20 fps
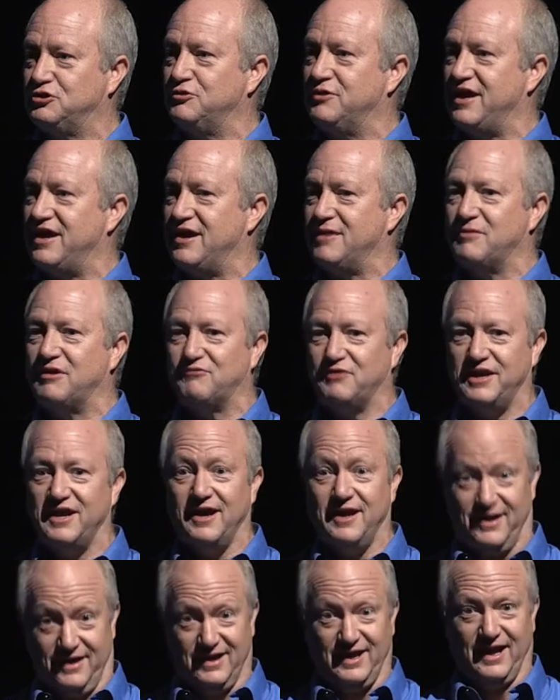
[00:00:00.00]
2 a.m. every
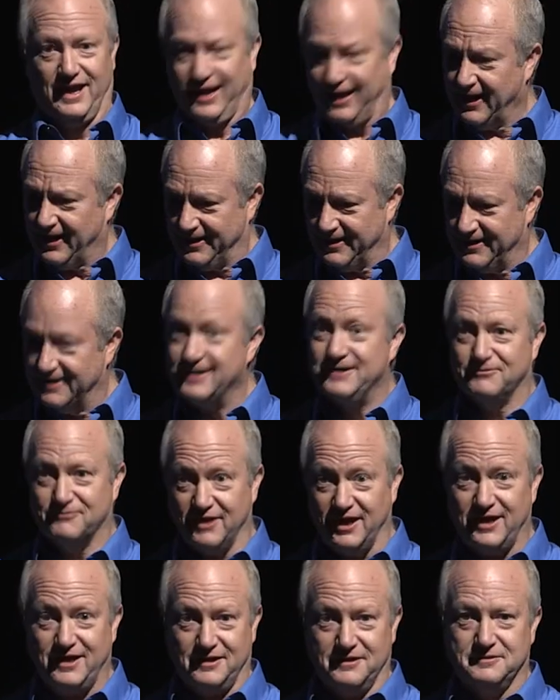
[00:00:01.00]
night,
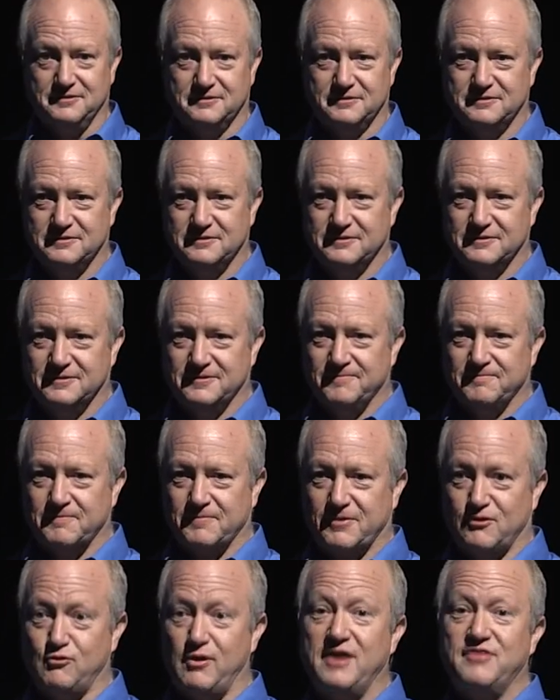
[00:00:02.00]
right?
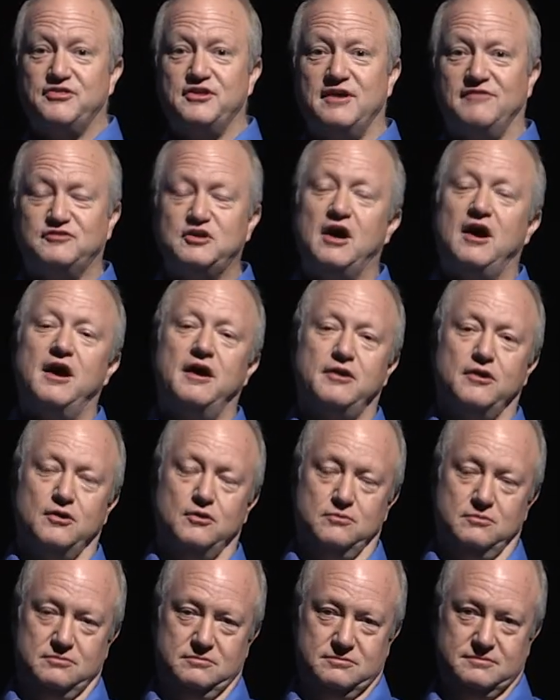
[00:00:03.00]
Grand Theft
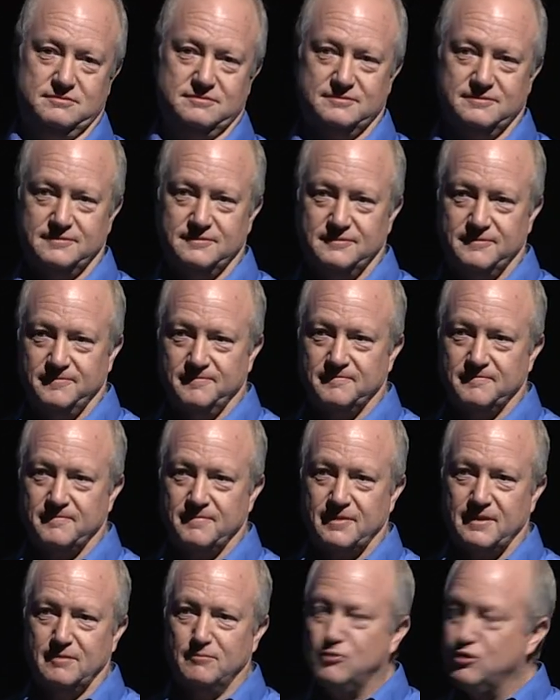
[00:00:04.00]
Auto,
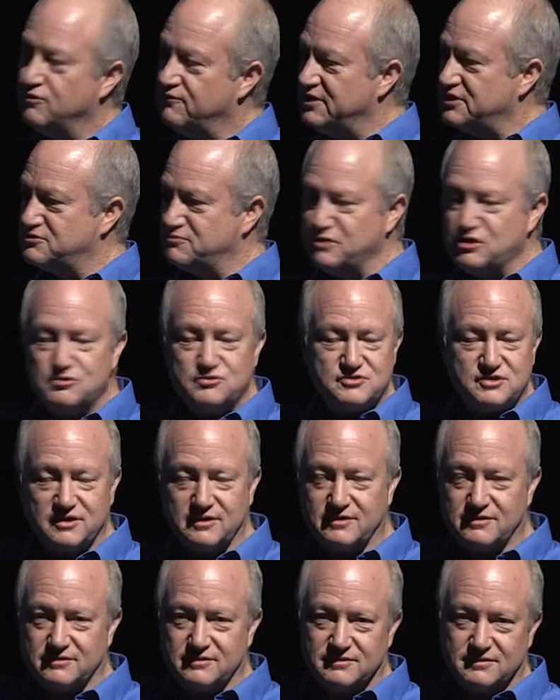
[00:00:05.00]
movies,
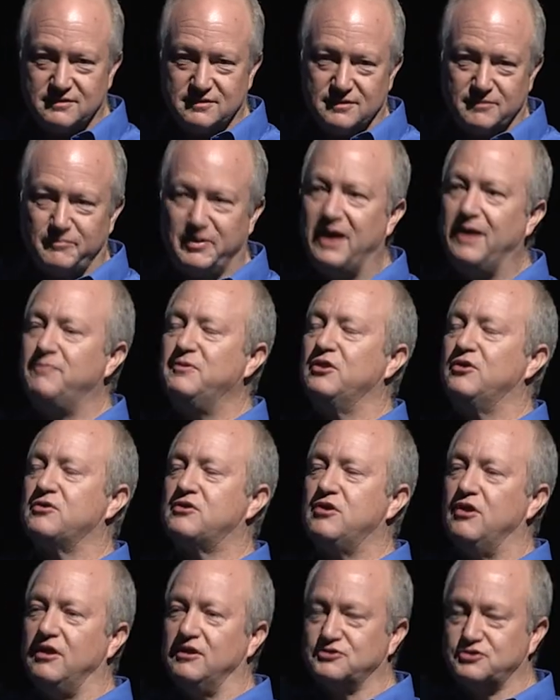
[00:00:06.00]
music, popular
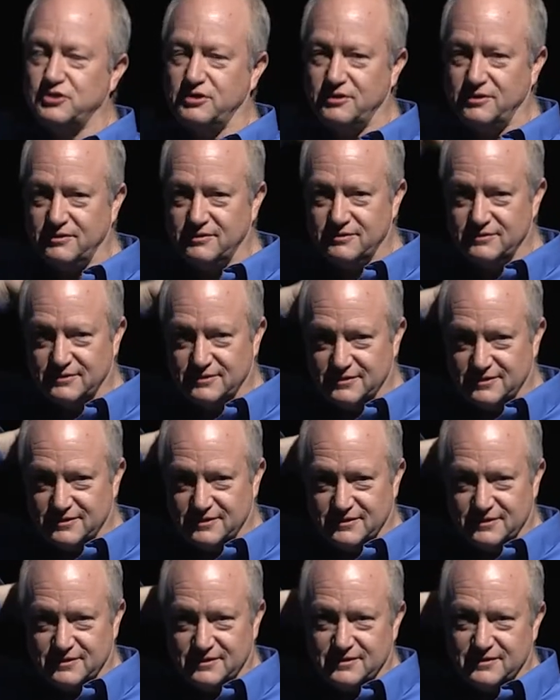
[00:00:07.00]
culture.
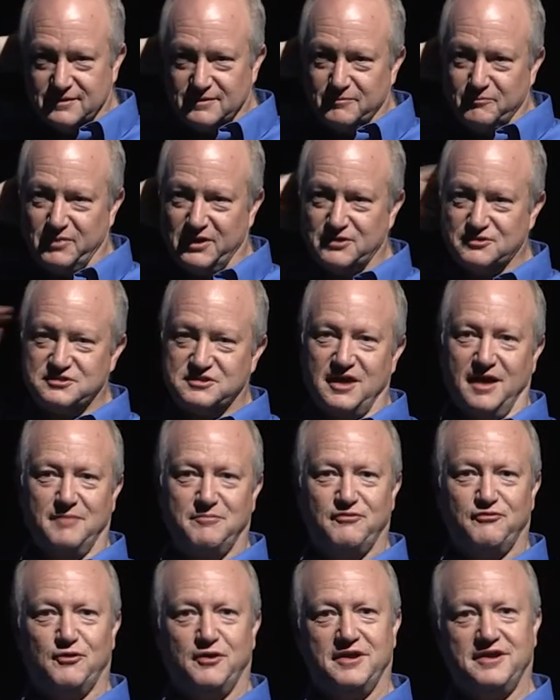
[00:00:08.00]
Better
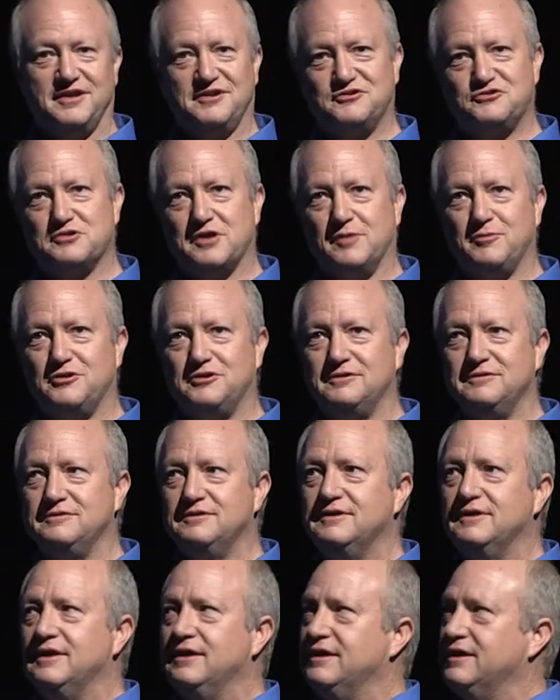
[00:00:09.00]
stop before I get in
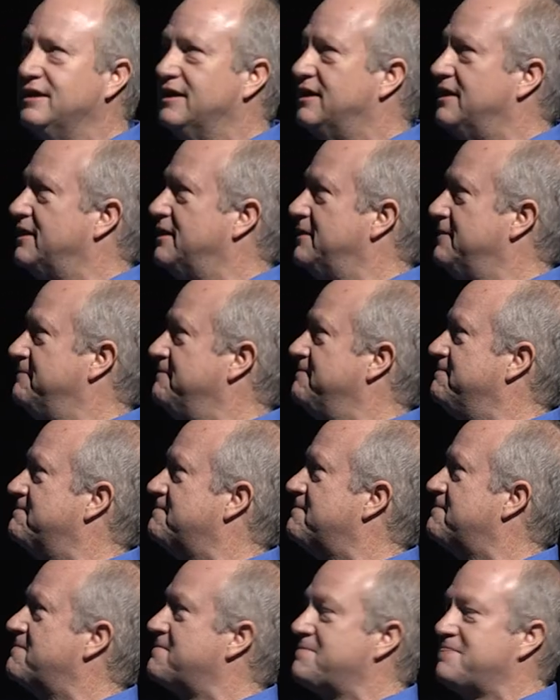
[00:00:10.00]
trouble. Um,
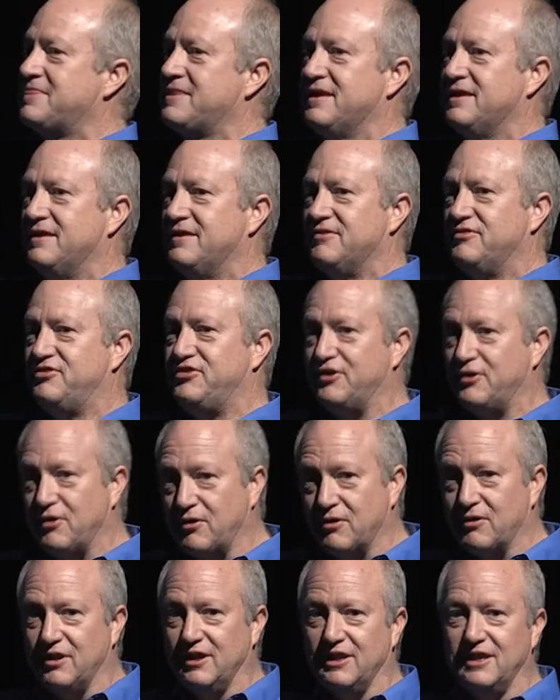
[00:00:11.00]
there
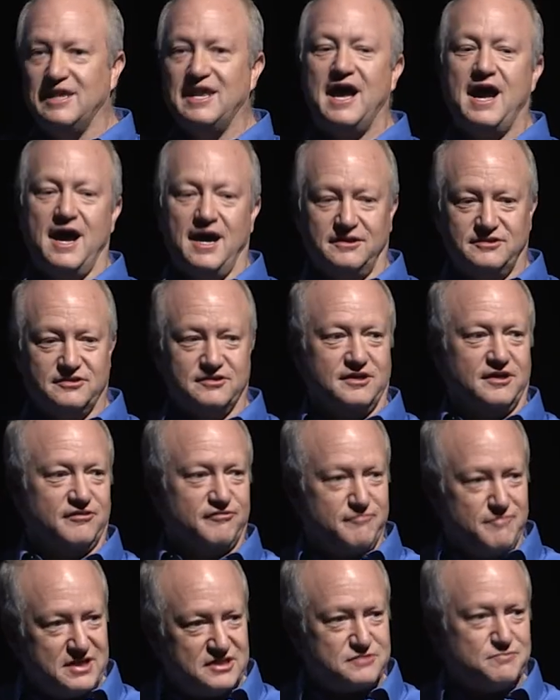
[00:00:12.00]
are a lot
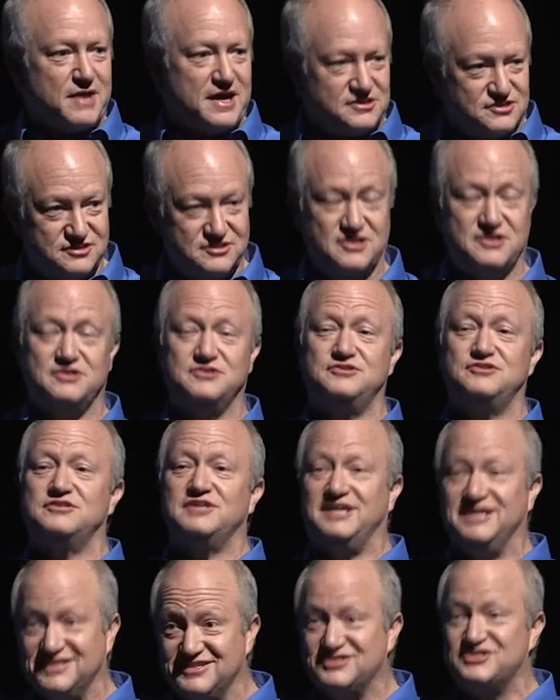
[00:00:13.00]
of mixed
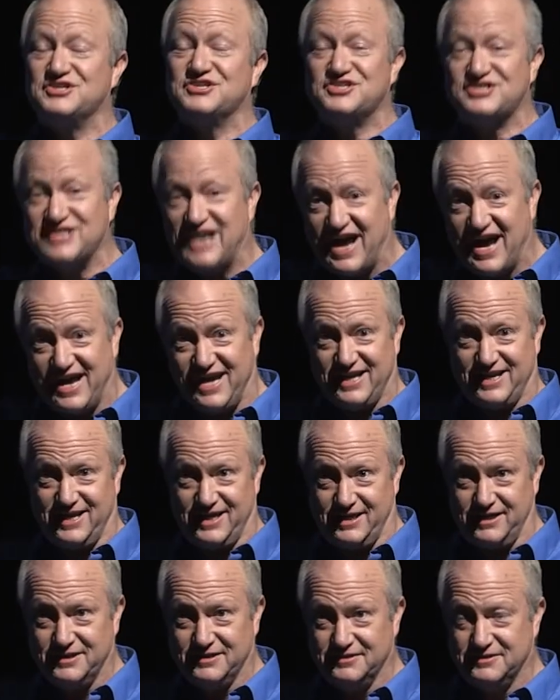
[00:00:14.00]
messages in
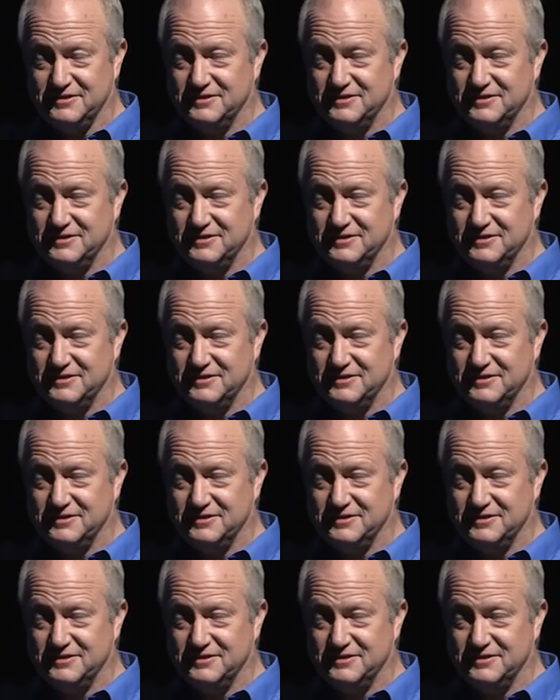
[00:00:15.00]
society.